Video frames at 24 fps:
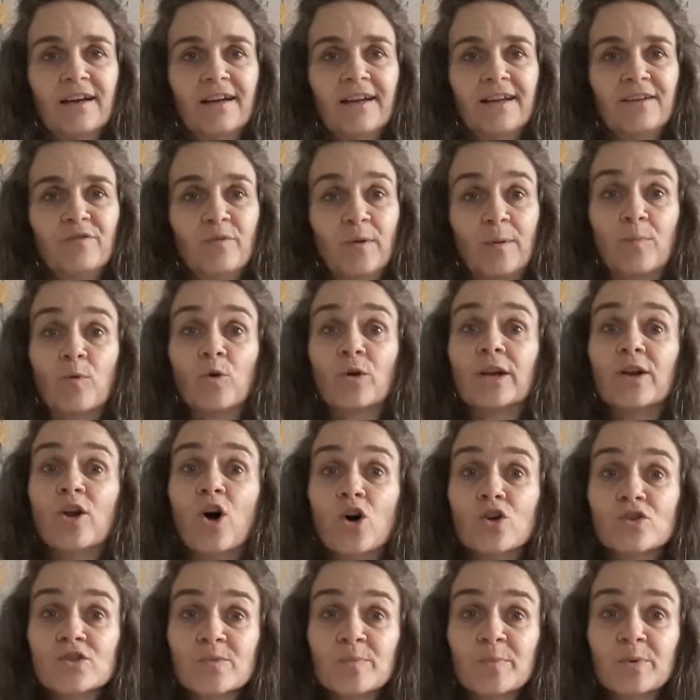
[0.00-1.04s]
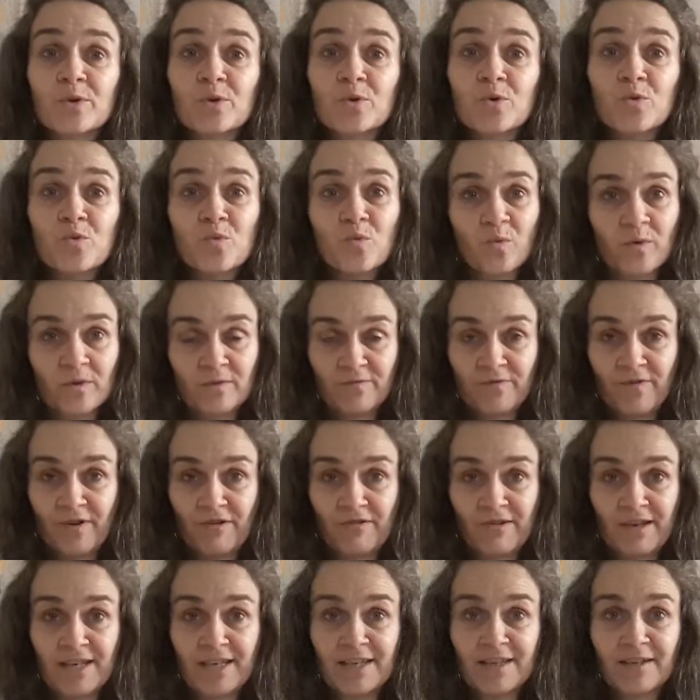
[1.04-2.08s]
if we're born in hospital with
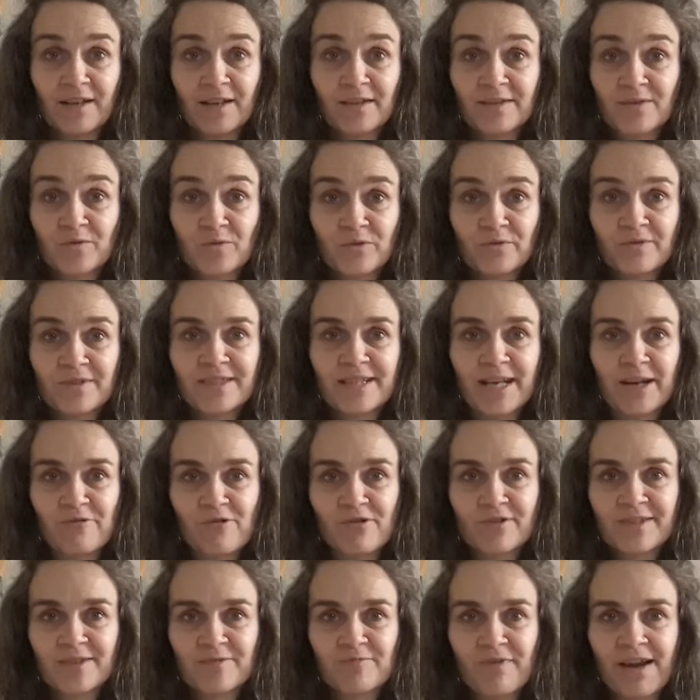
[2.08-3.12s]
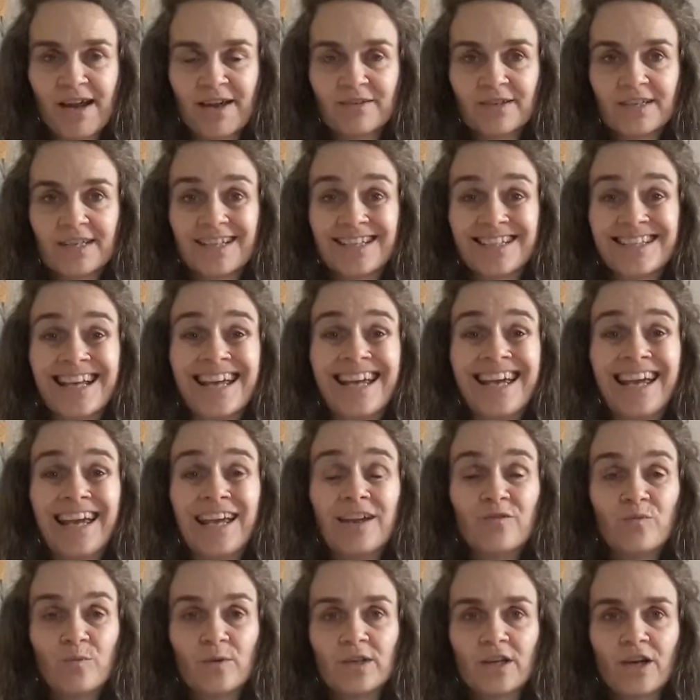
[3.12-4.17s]
very sort of sterile surroundings,
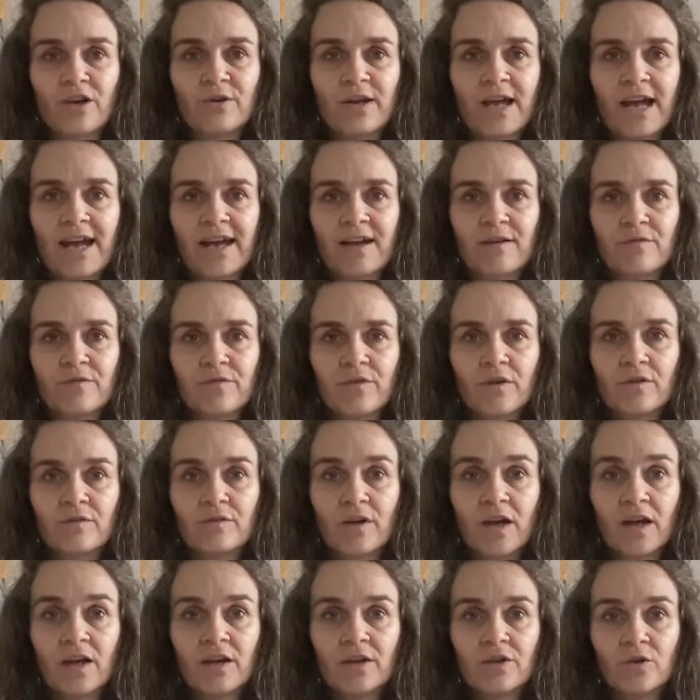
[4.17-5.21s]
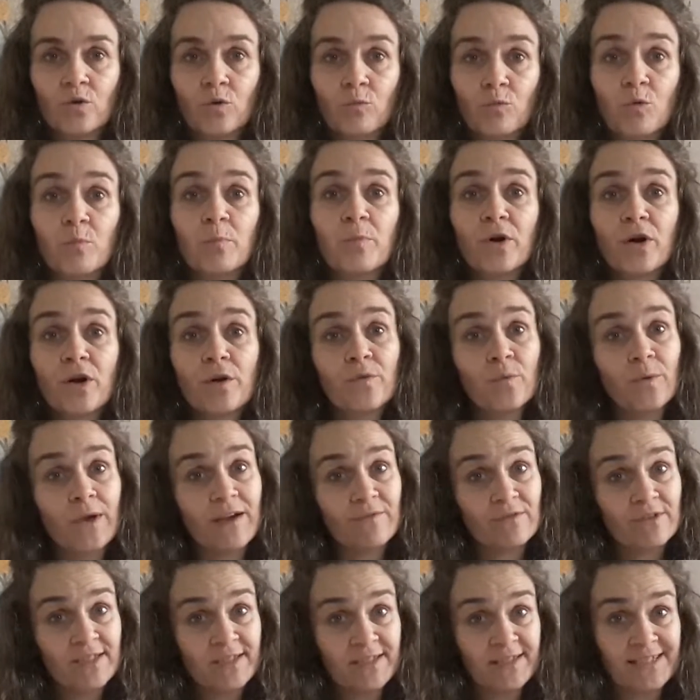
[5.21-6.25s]
if we don't have a normal birth, we
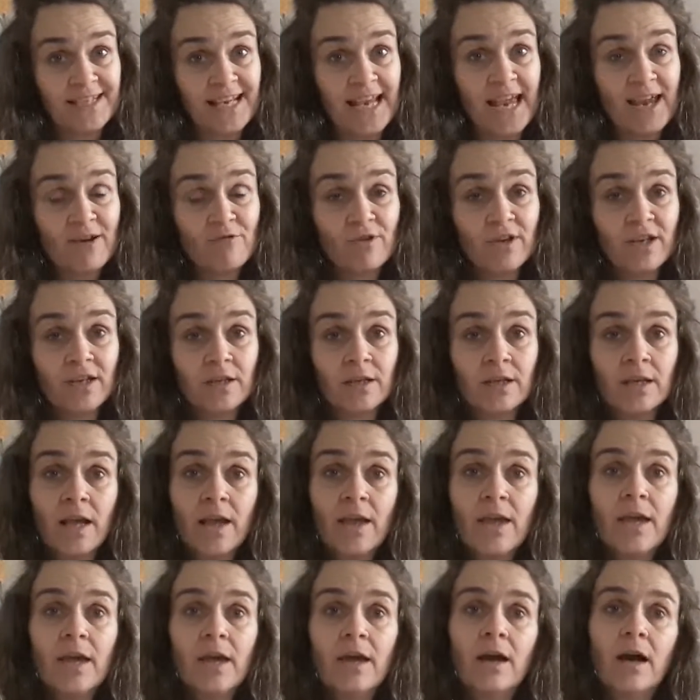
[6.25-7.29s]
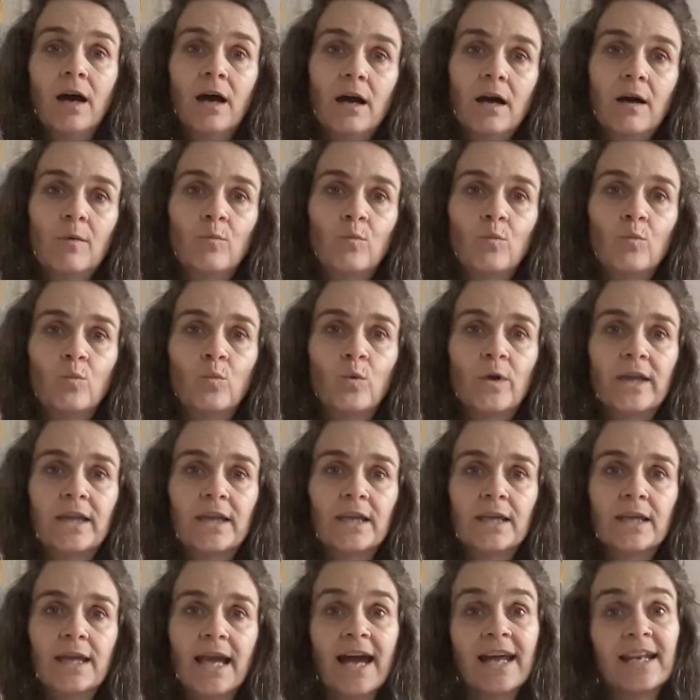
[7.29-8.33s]
have a cesarean,
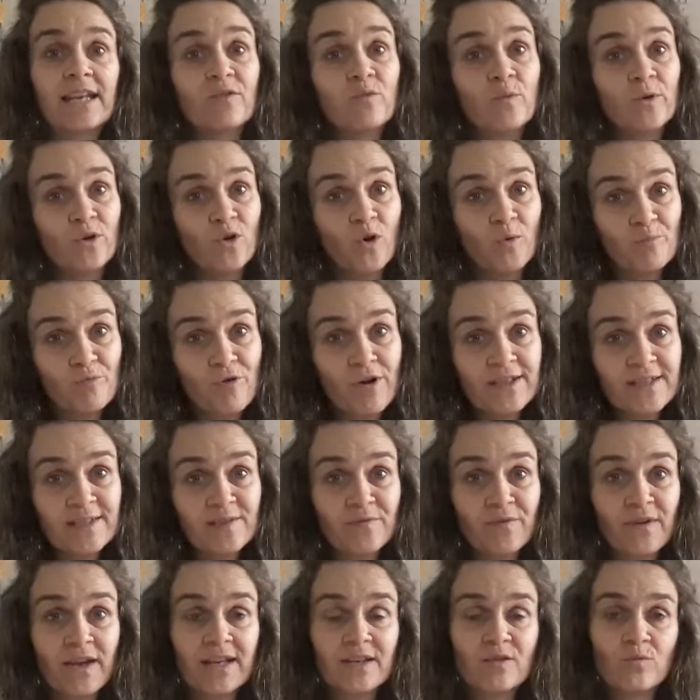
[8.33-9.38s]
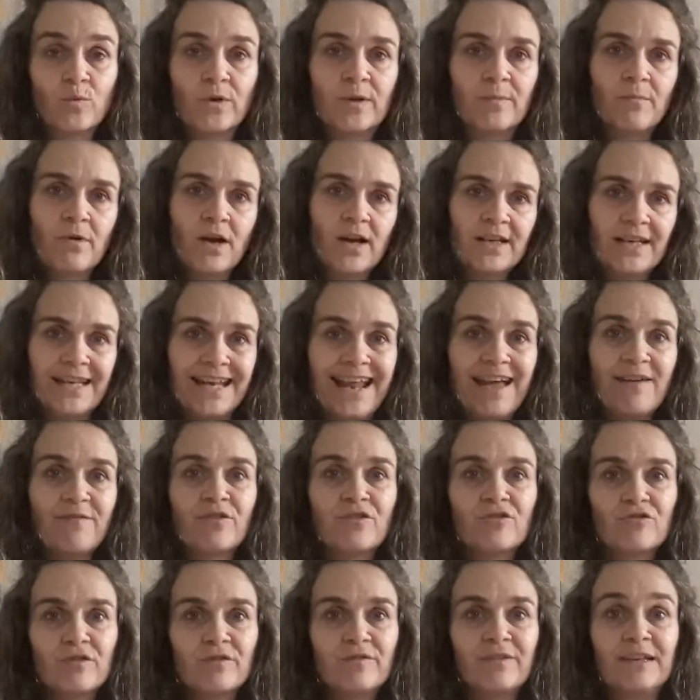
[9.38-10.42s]
and if we're not breastfed, we might
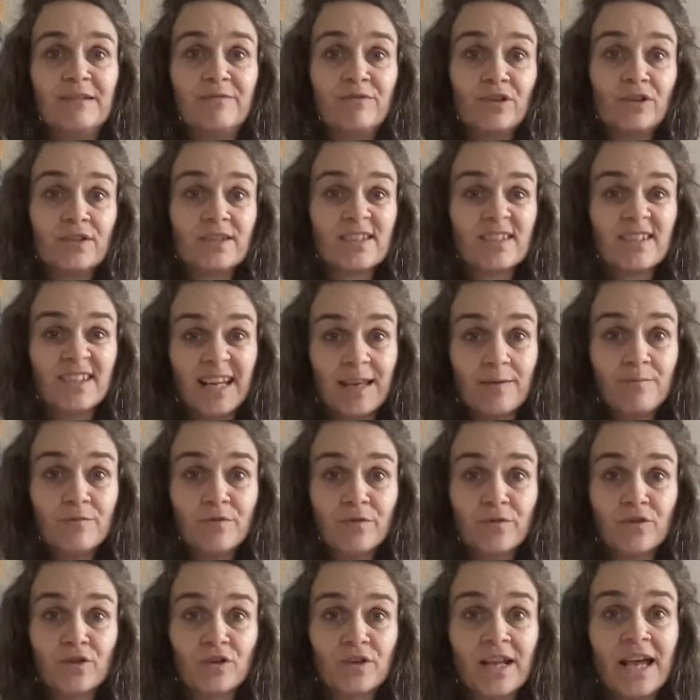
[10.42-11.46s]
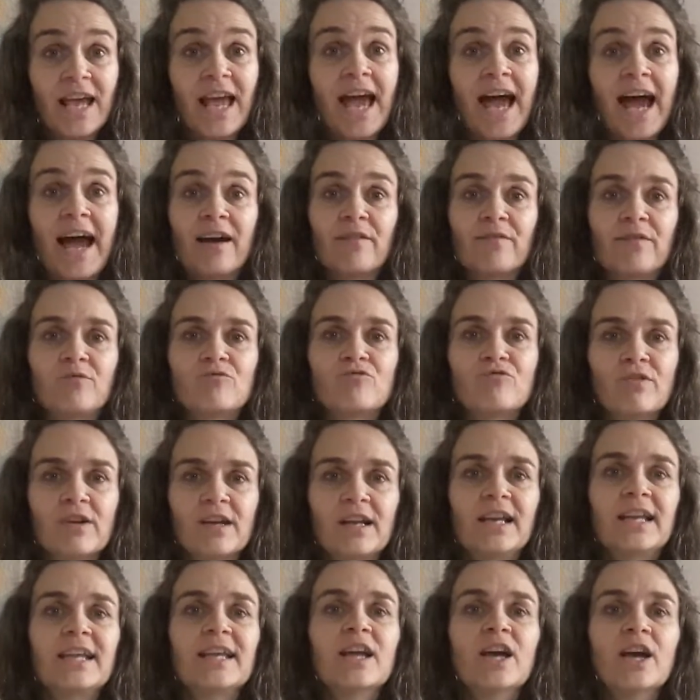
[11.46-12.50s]
never have, even as an infant, have
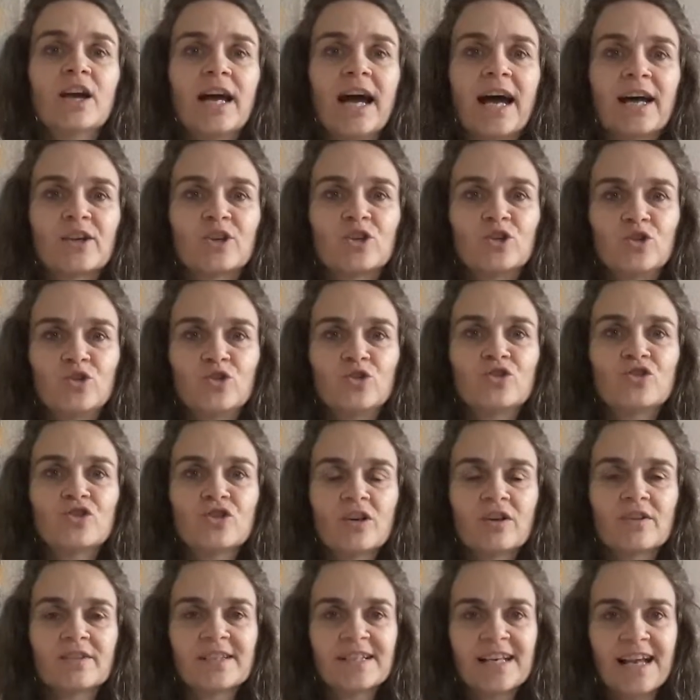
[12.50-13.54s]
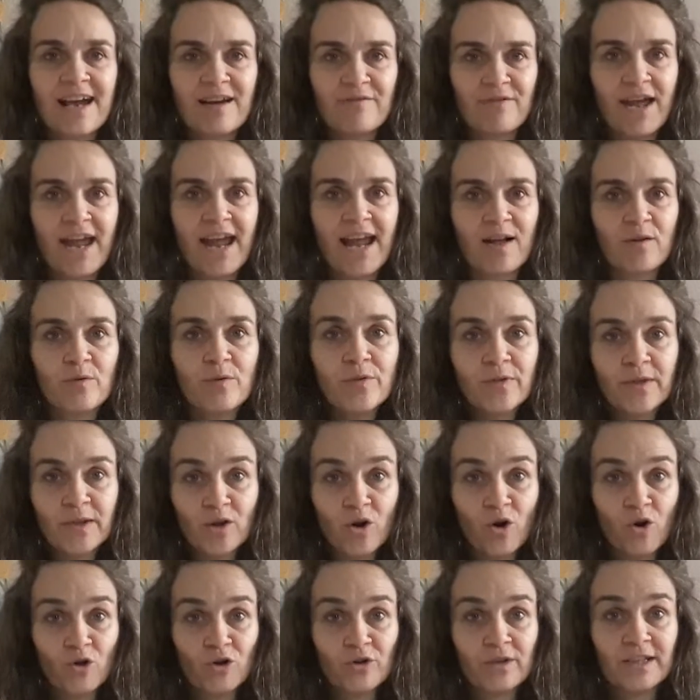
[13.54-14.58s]
really had a good chance to have a healthy
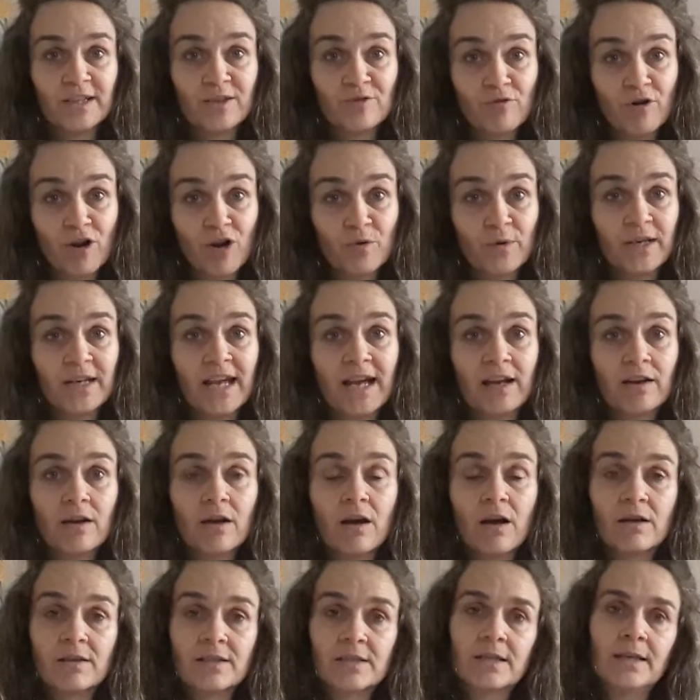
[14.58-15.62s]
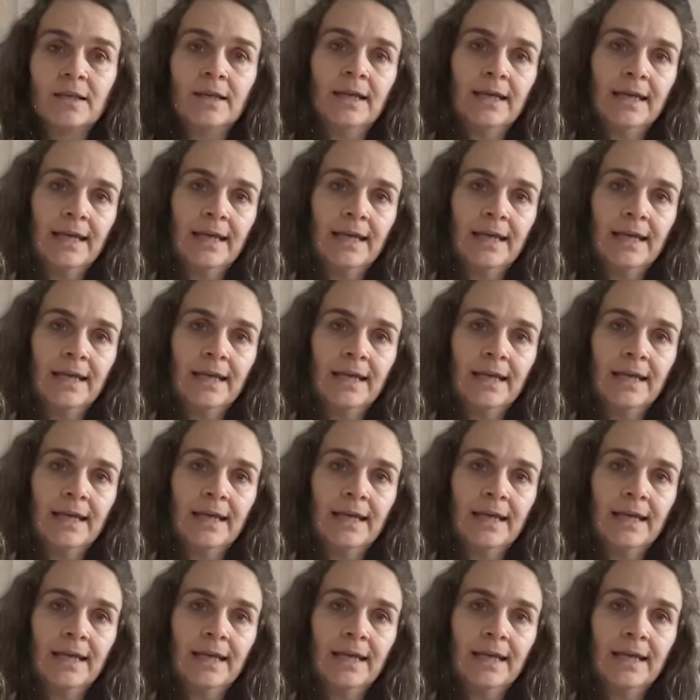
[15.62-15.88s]
colony grow in our gut.